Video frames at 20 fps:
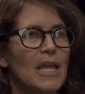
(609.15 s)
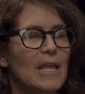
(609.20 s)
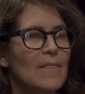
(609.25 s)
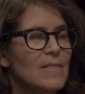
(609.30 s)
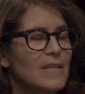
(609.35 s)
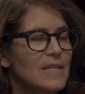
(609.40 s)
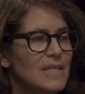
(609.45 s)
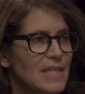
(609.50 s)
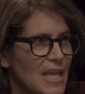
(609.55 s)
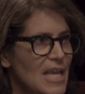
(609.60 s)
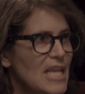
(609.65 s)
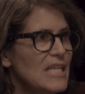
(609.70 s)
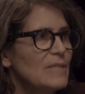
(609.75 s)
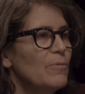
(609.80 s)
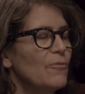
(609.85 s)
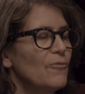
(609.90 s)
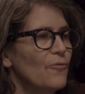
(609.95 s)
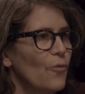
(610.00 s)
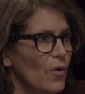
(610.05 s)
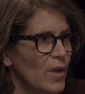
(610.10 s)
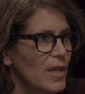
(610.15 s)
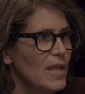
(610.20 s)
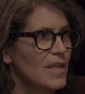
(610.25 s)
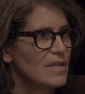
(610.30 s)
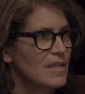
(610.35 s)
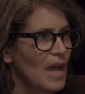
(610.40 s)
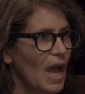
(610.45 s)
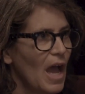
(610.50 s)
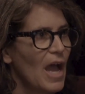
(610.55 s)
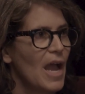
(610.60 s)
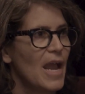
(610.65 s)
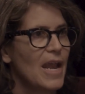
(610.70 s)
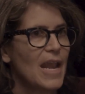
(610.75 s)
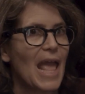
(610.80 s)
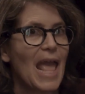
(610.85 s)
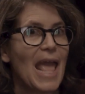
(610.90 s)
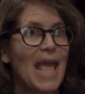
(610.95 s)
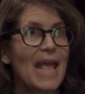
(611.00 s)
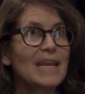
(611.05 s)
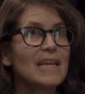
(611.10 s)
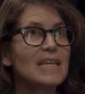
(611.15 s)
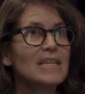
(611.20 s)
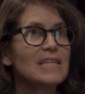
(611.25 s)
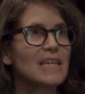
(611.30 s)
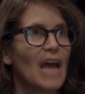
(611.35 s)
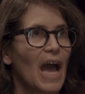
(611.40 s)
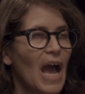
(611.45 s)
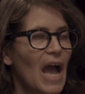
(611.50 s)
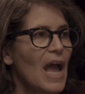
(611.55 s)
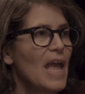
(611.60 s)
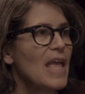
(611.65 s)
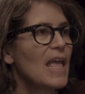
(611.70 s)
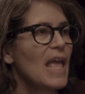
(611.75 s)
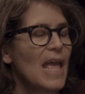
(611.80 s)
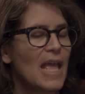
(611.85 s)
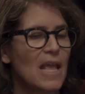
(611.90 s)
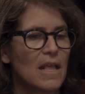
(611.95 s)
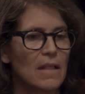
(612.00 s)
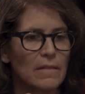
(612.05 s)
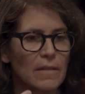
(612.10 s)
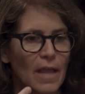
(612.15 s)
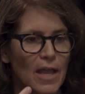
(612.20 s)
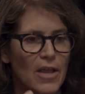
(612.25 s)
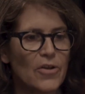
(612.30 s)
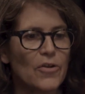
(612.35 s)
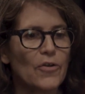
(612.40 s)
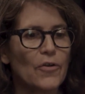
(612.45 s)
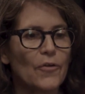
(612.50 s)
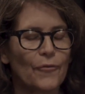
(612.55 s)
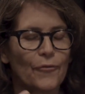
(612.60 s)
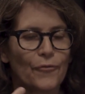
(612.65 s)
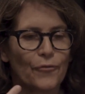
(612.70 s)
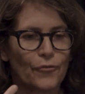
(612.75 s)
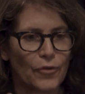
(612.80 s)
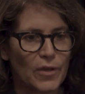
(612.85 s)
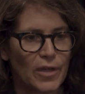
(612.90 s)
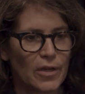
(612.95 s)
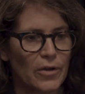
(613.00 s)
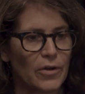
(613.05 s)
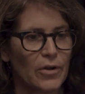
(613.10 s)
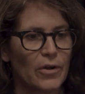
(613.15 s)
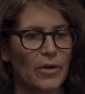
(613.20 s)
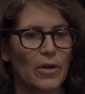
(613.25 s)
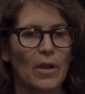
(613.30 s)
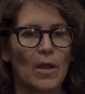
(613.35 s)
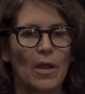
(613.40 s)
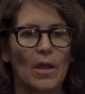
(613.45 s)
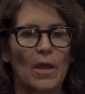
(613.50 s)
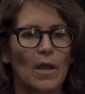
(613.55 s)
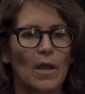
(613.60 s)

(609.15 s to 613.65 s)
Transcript: in the days before he died and die a lighter, freer,